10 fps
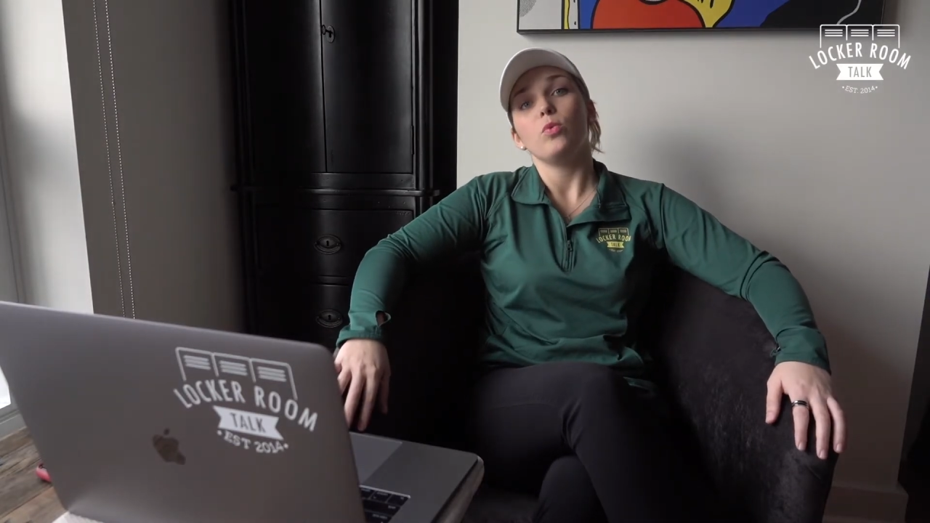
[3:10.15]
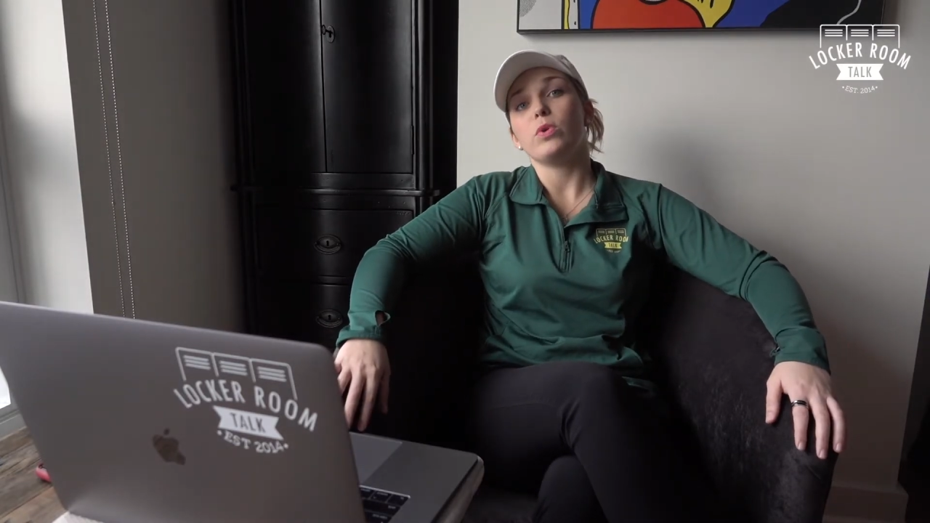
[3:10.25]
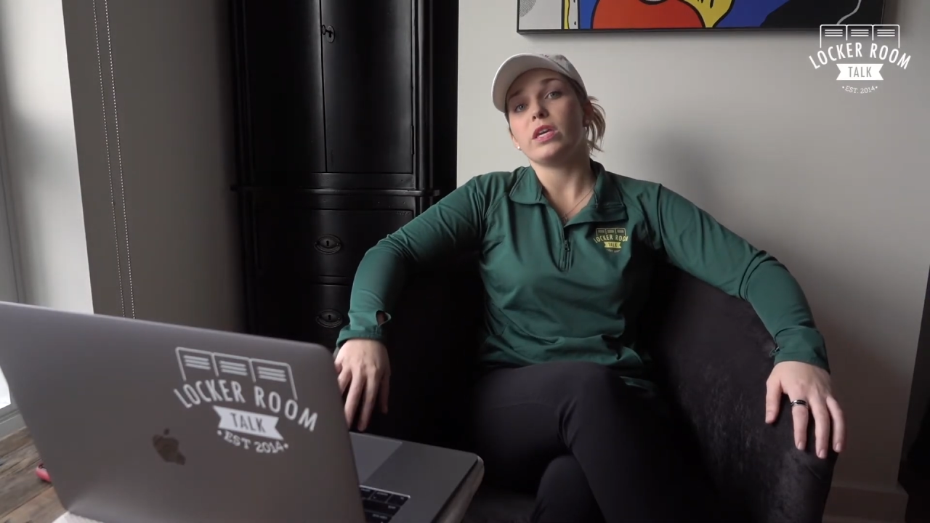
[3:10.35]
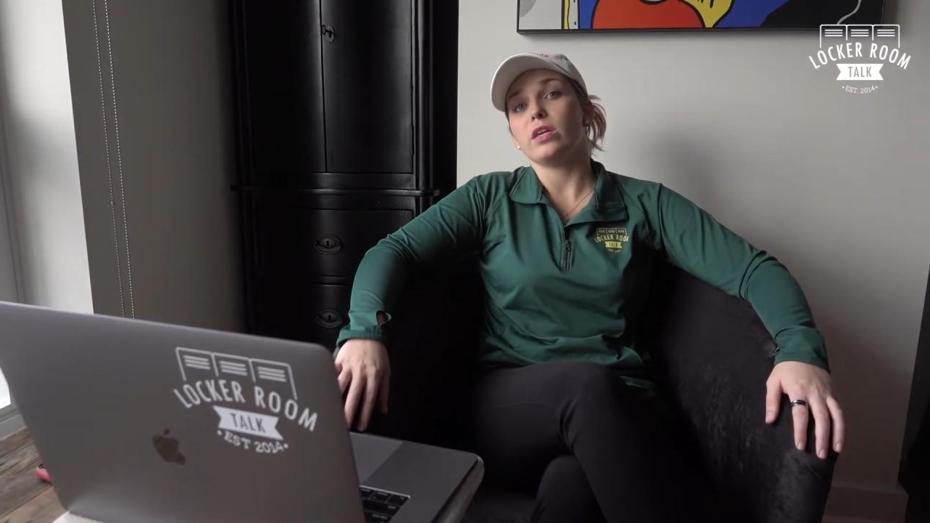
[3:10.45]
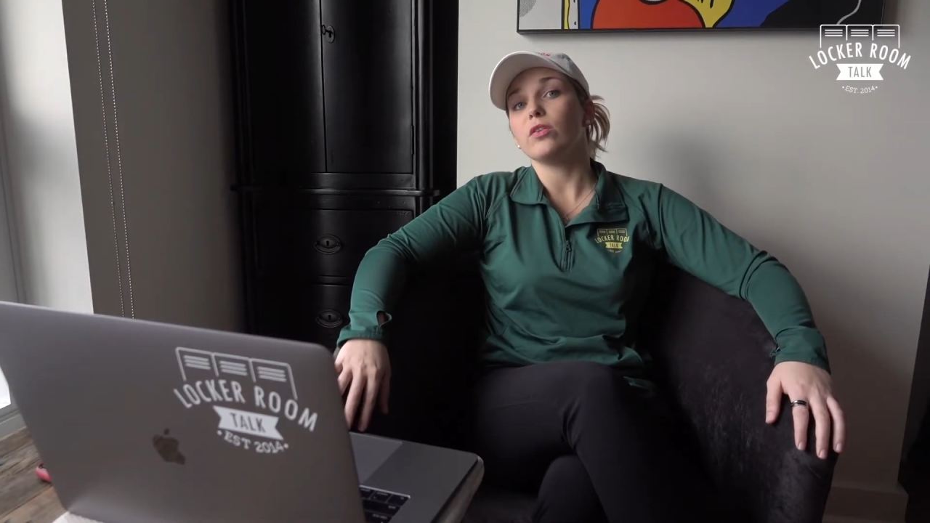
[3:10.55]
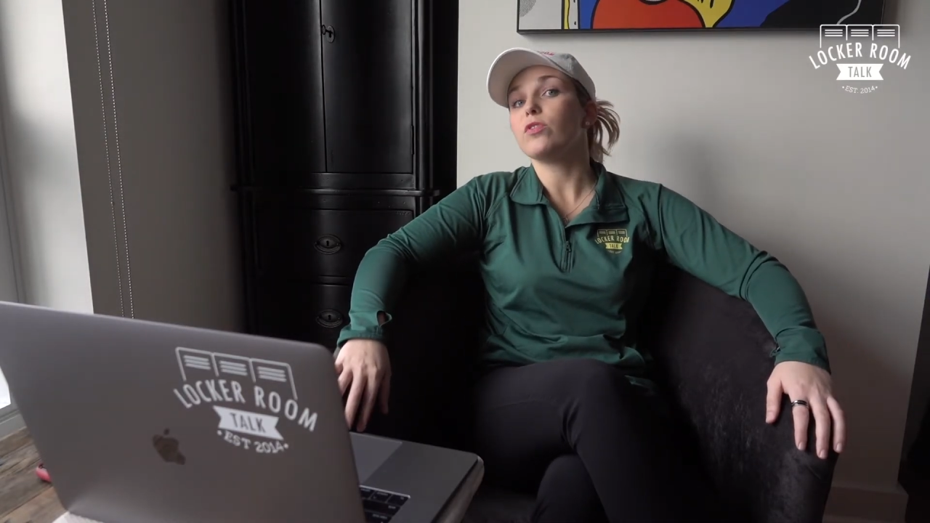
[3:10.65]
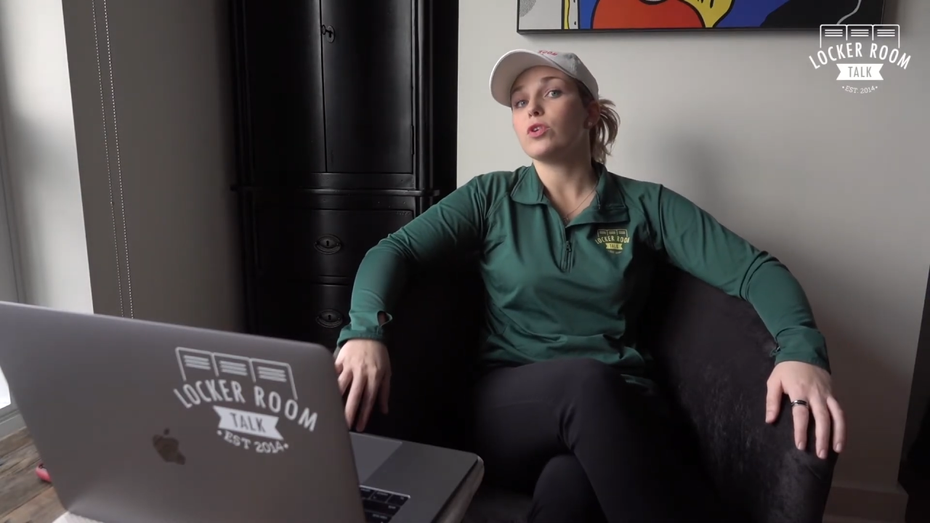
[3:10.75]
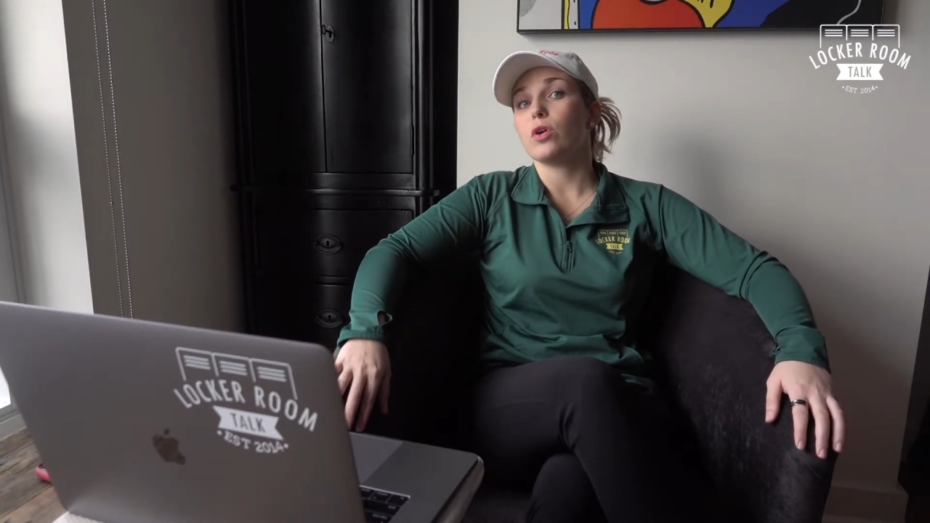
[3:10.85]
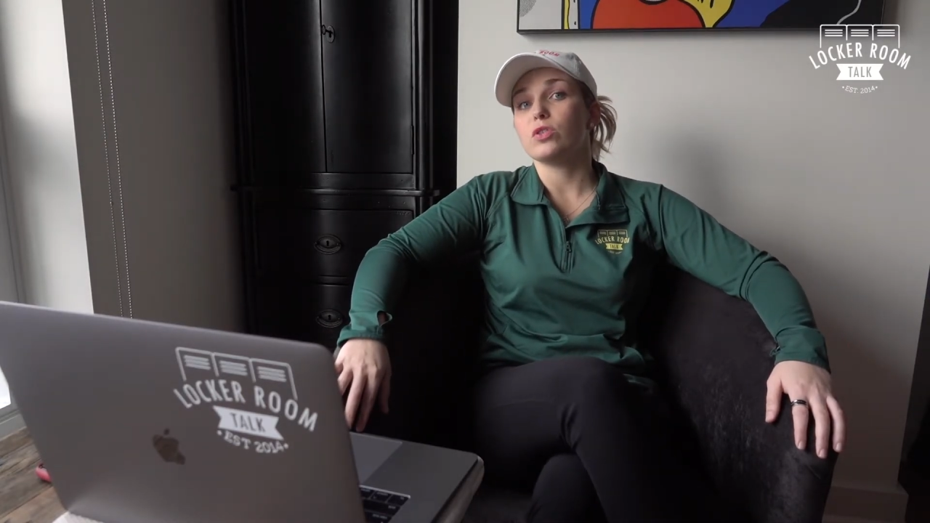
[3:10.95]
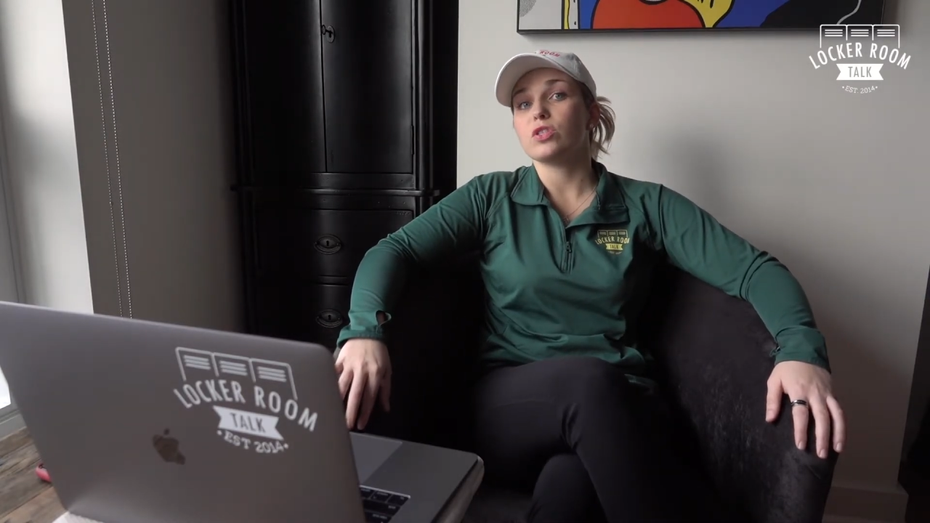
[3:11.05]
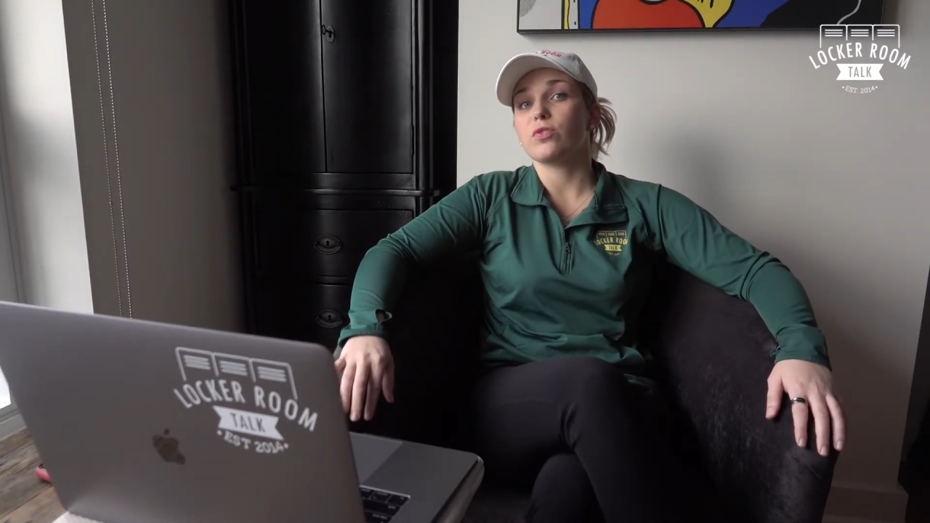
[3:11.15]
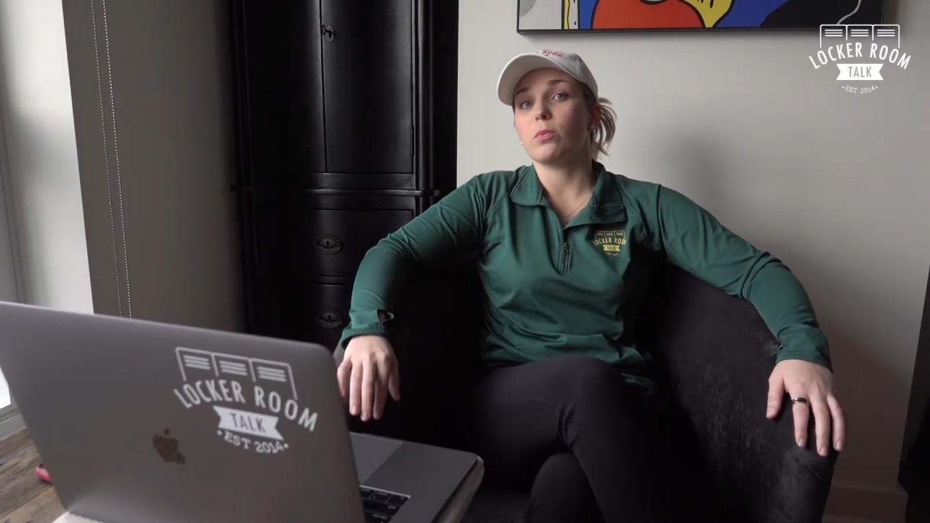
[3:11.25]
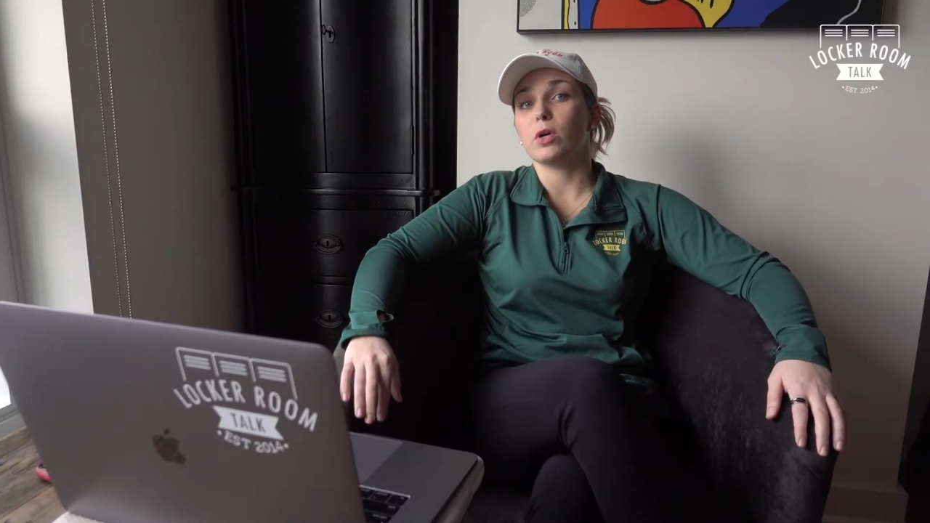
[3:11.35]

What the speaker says: We interview coaches from